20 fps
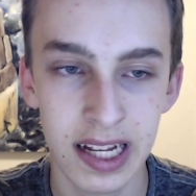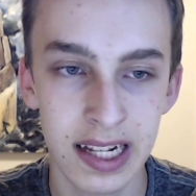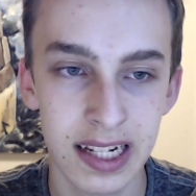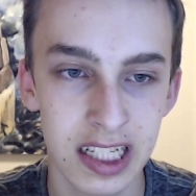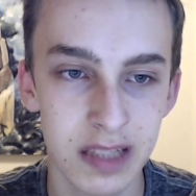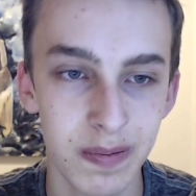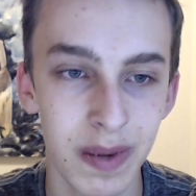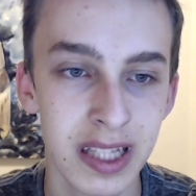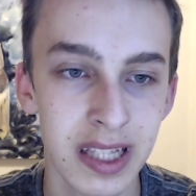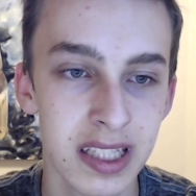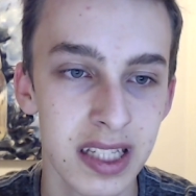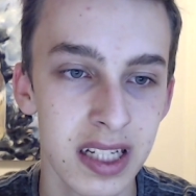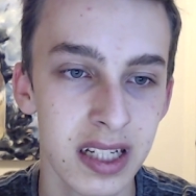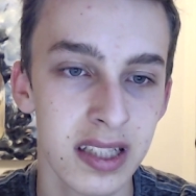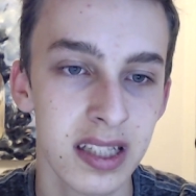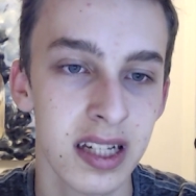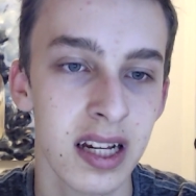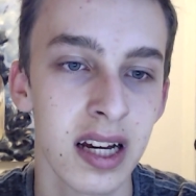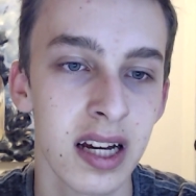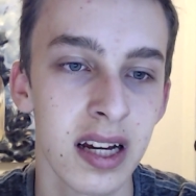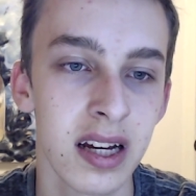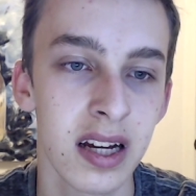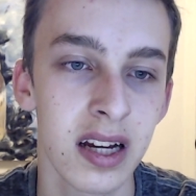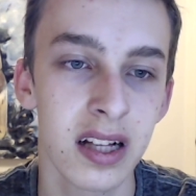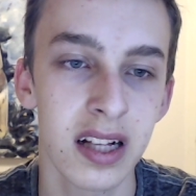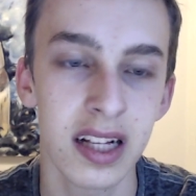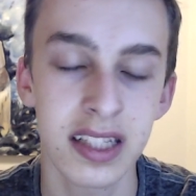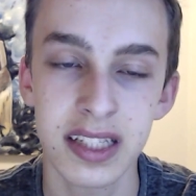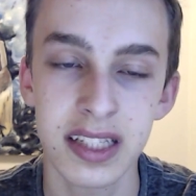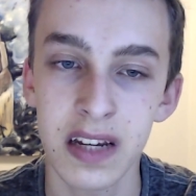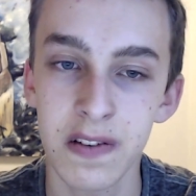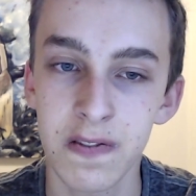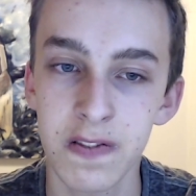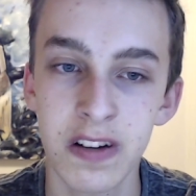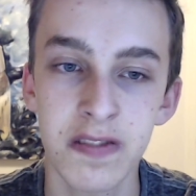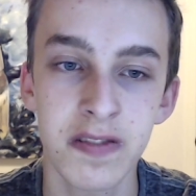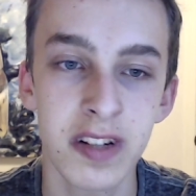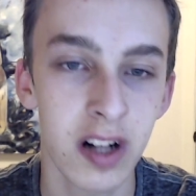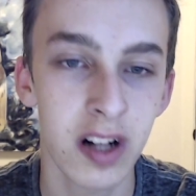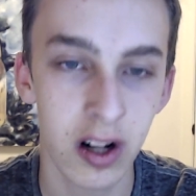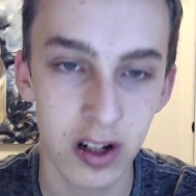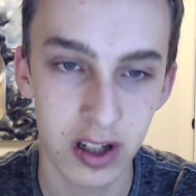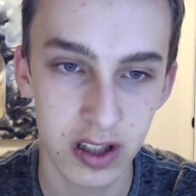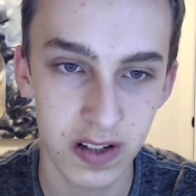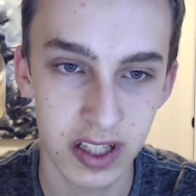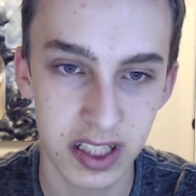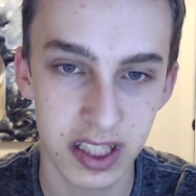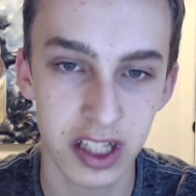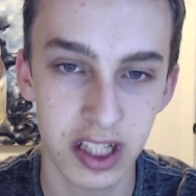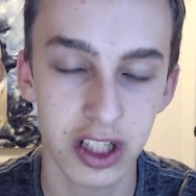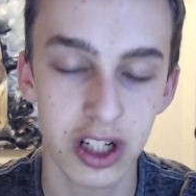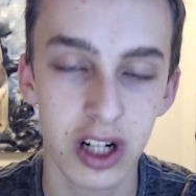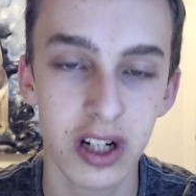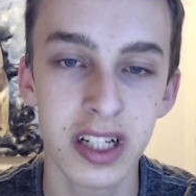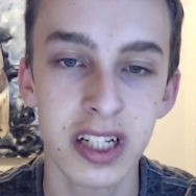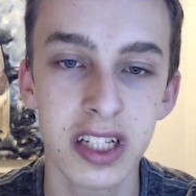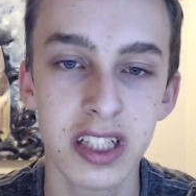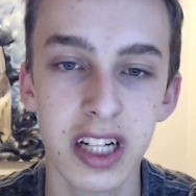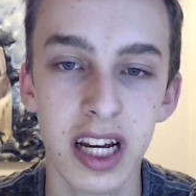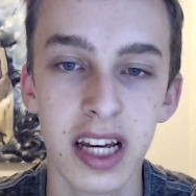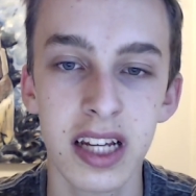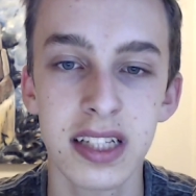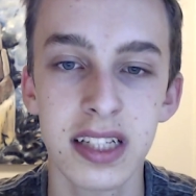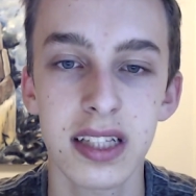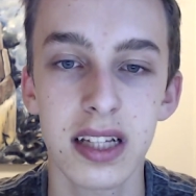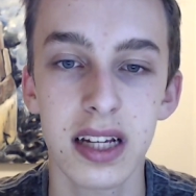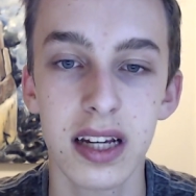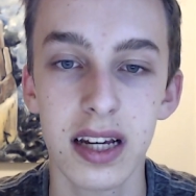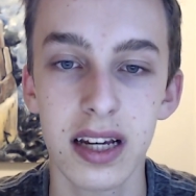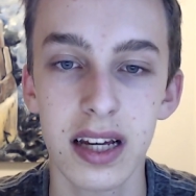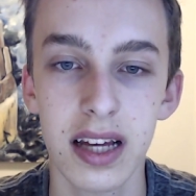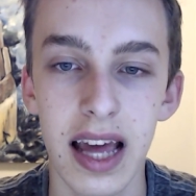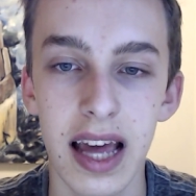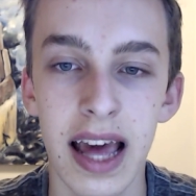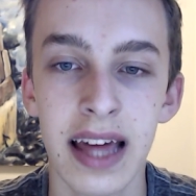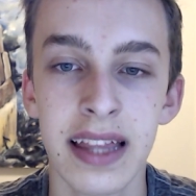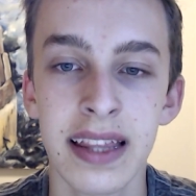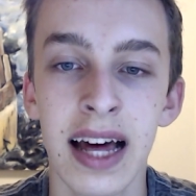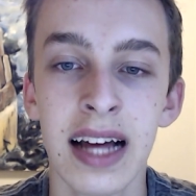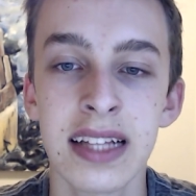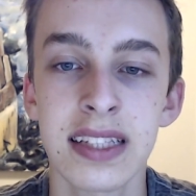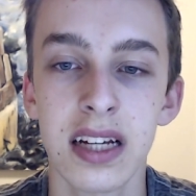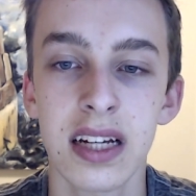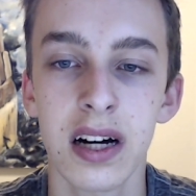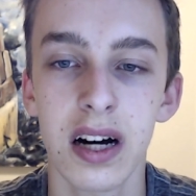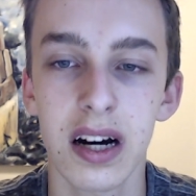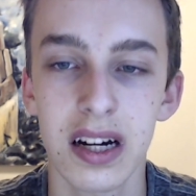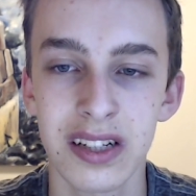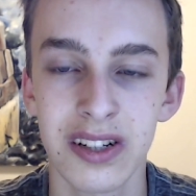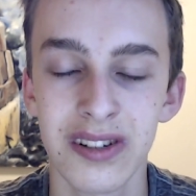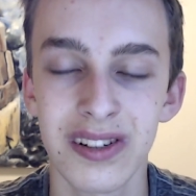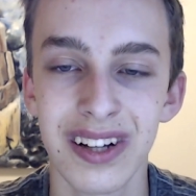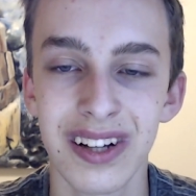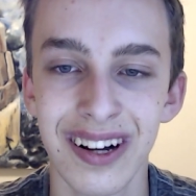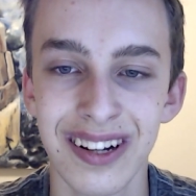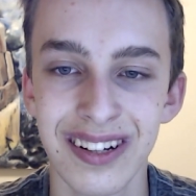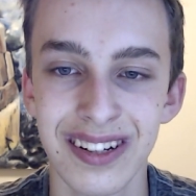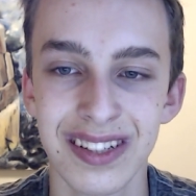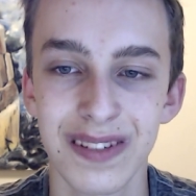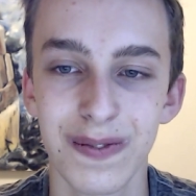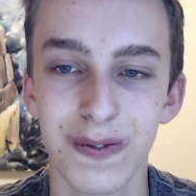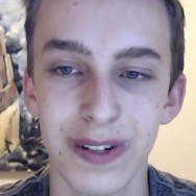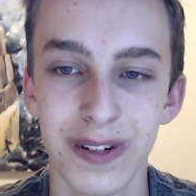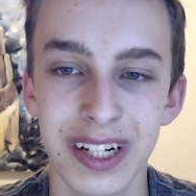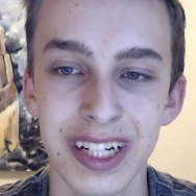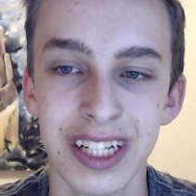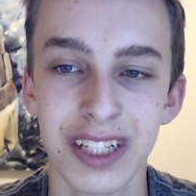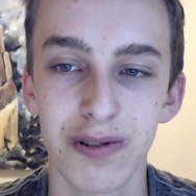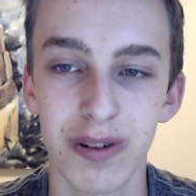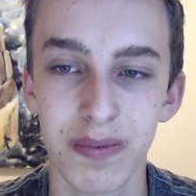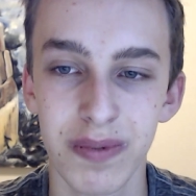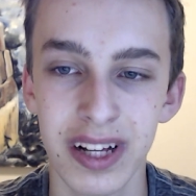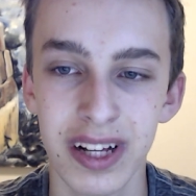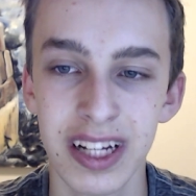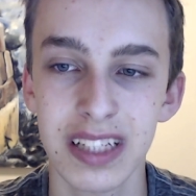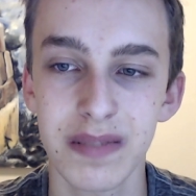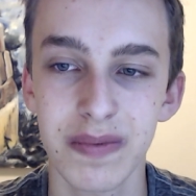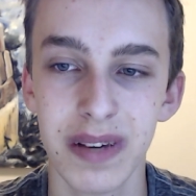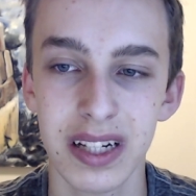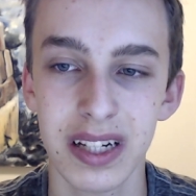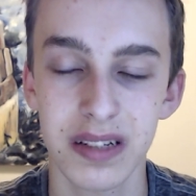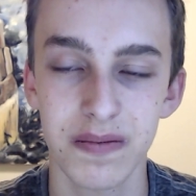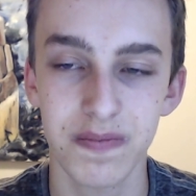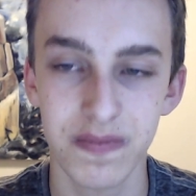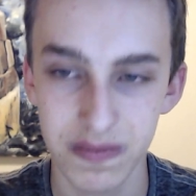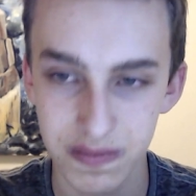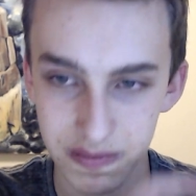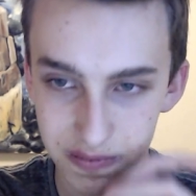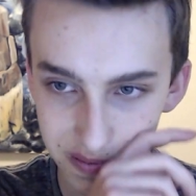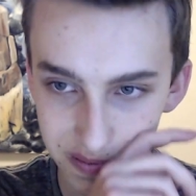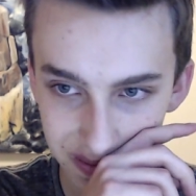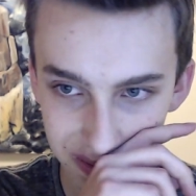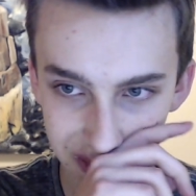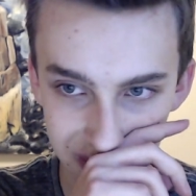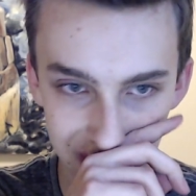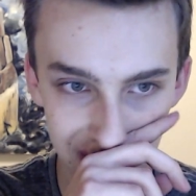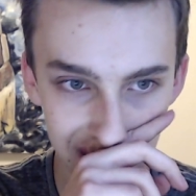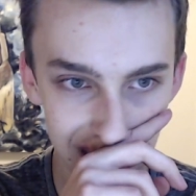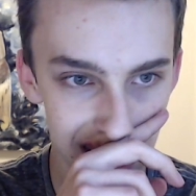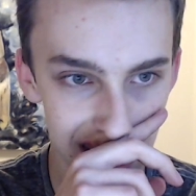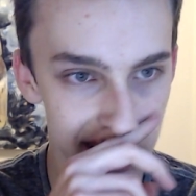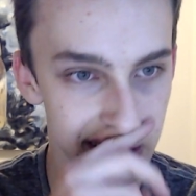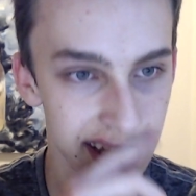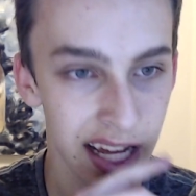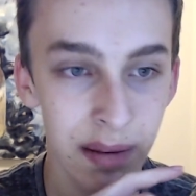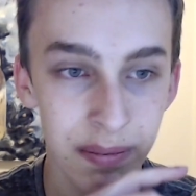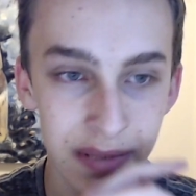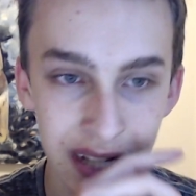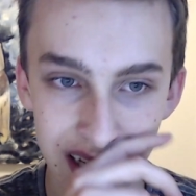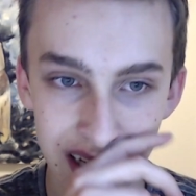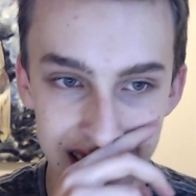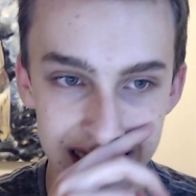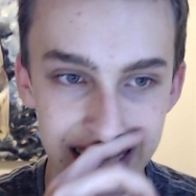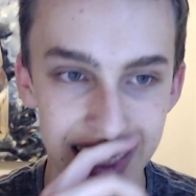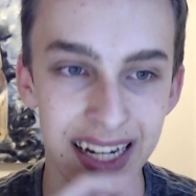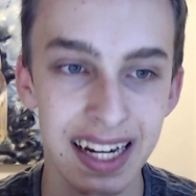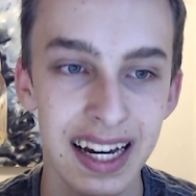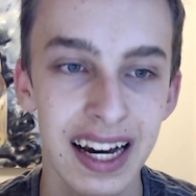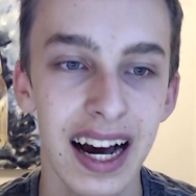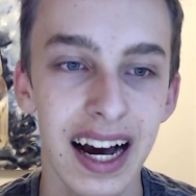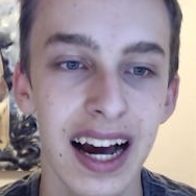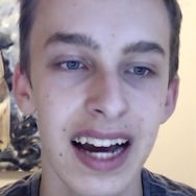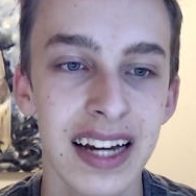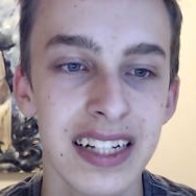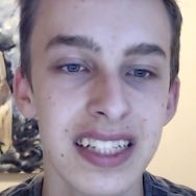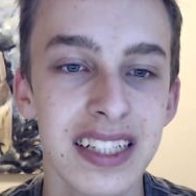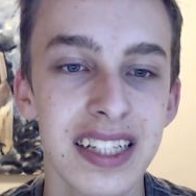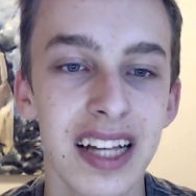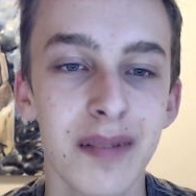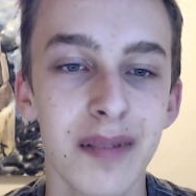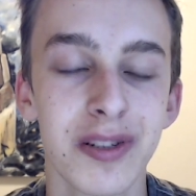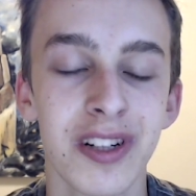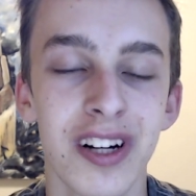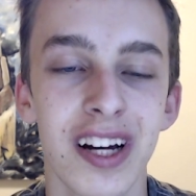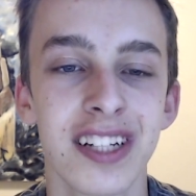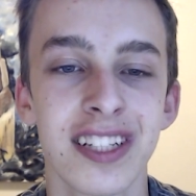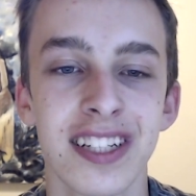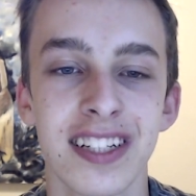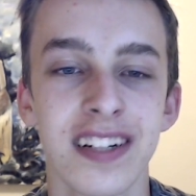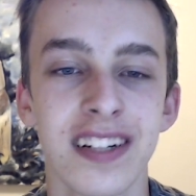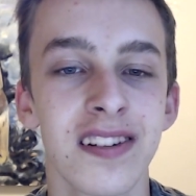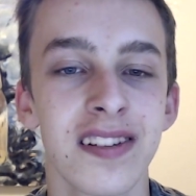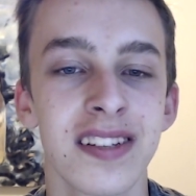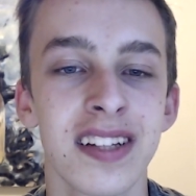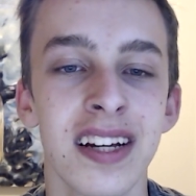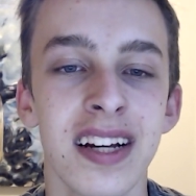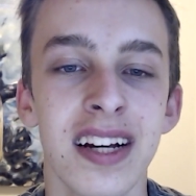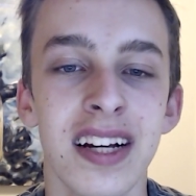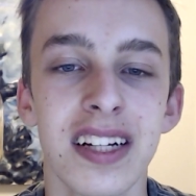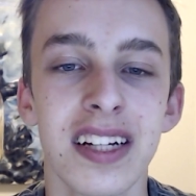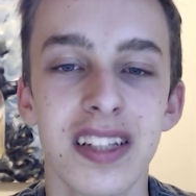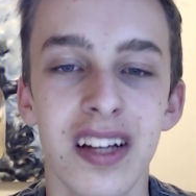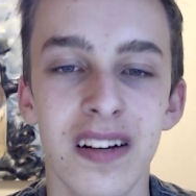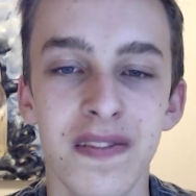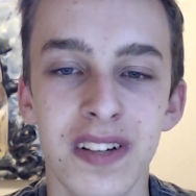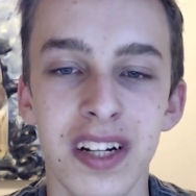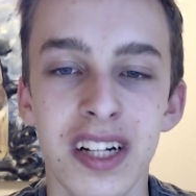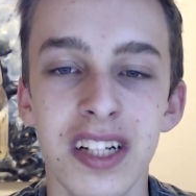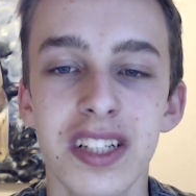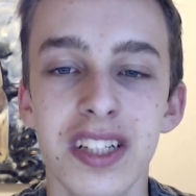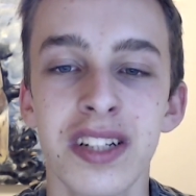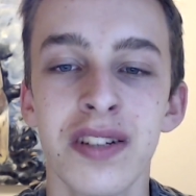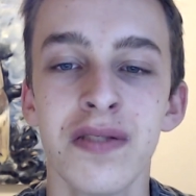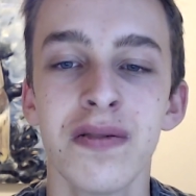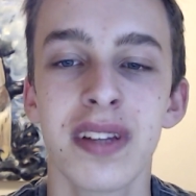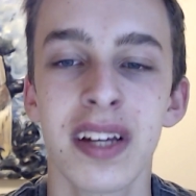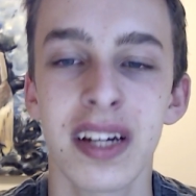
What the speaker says: expenses. Let's say $50 is the charging case, and that's $100 for each replacement. That means I just helped your engineers solve an issue that